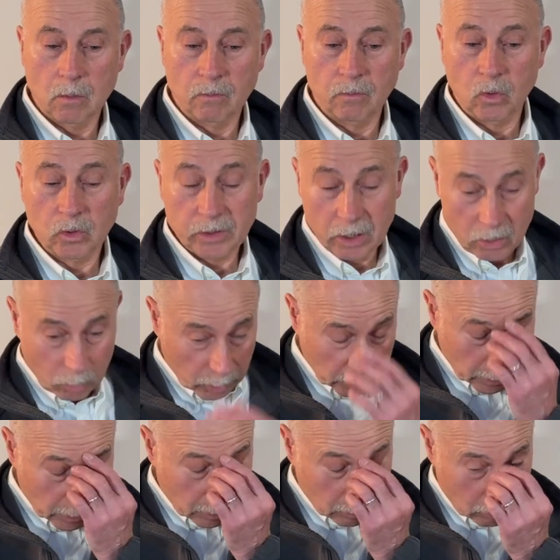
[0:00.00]
voltage would
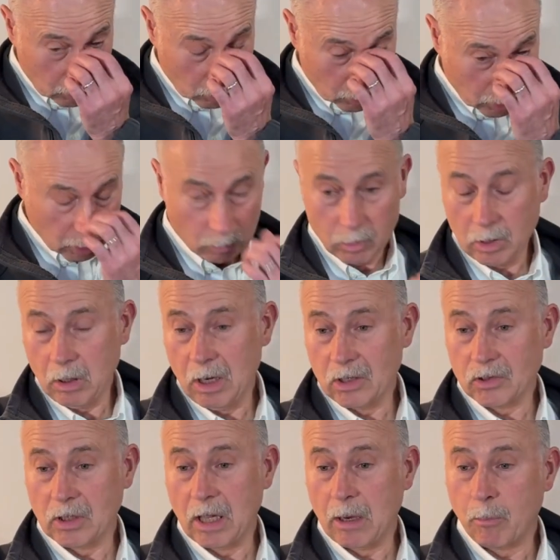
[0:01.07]
get induced, it would
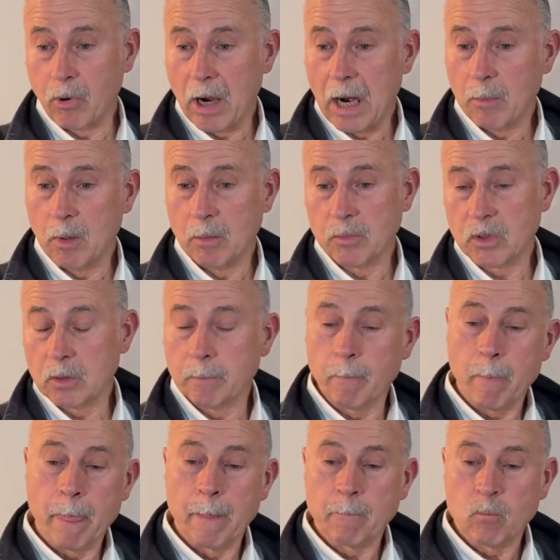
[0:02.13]
cause a lot of problems.
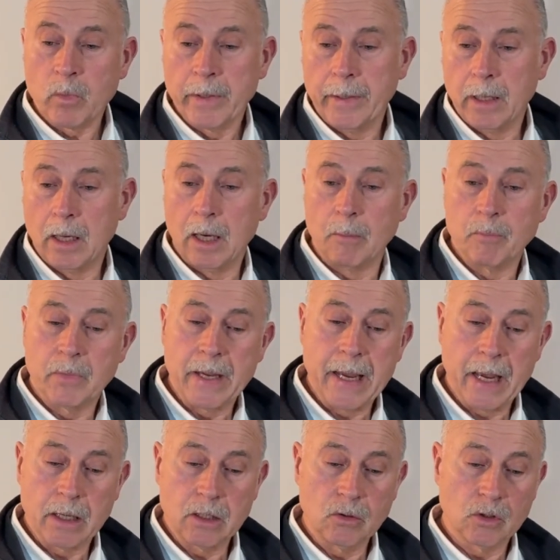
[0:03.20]
They
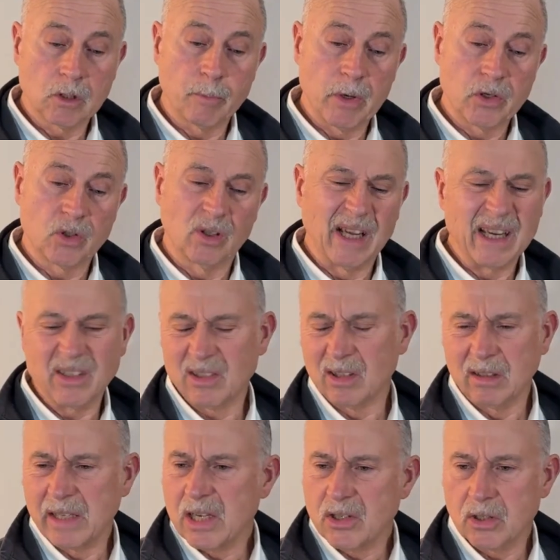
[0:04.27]
had to use special
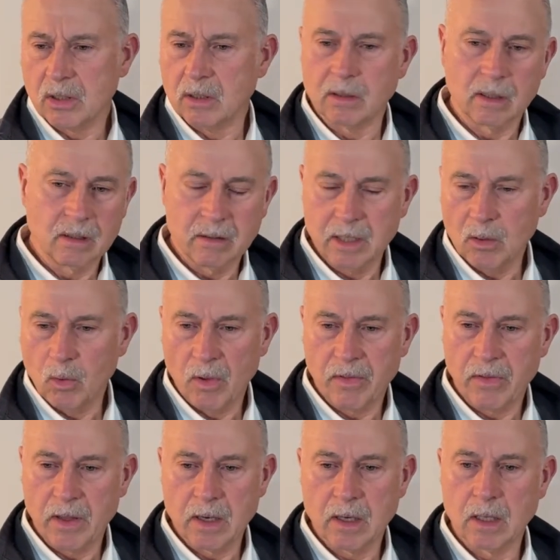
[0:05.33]
isolation to deal
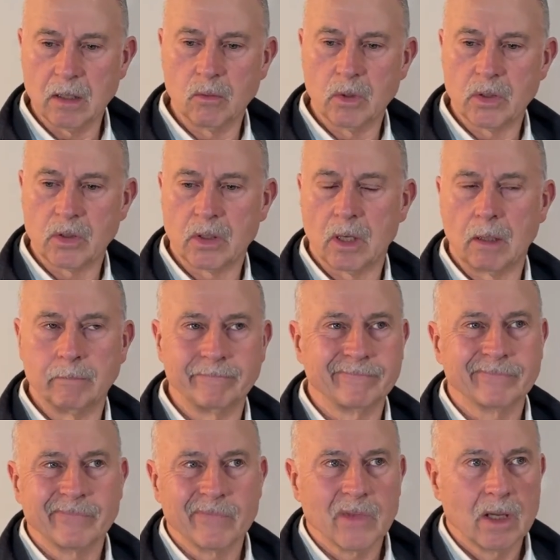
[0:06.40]
with it, and it was
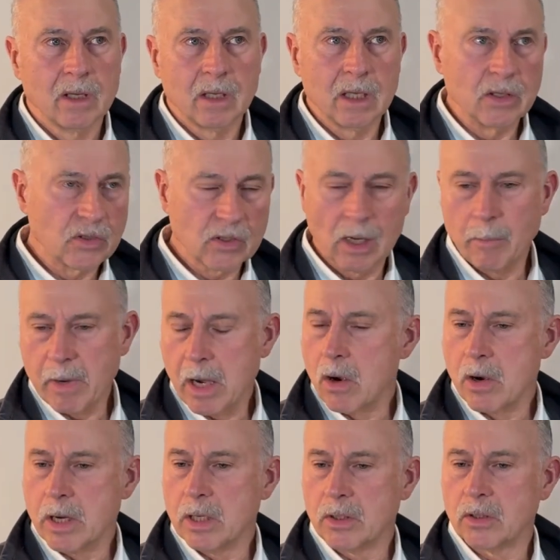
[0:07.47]
in some
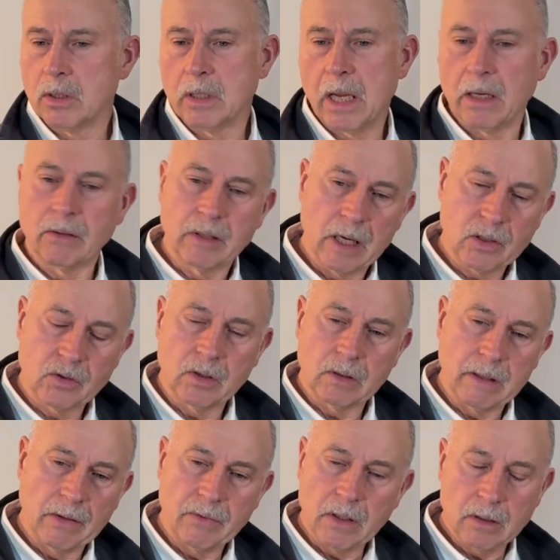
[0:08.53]
areas, and they had testing
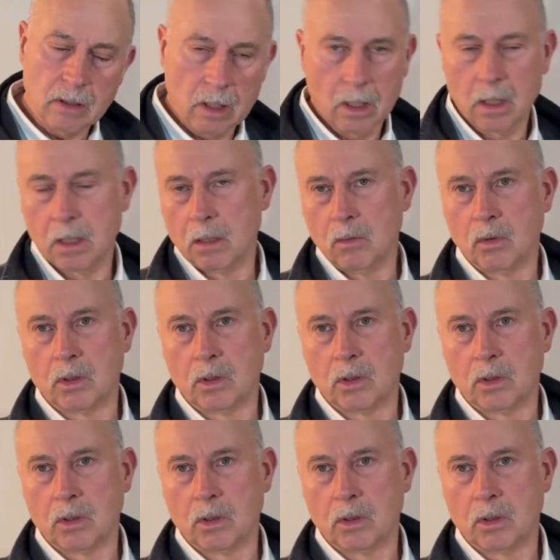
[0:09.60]
that they did, and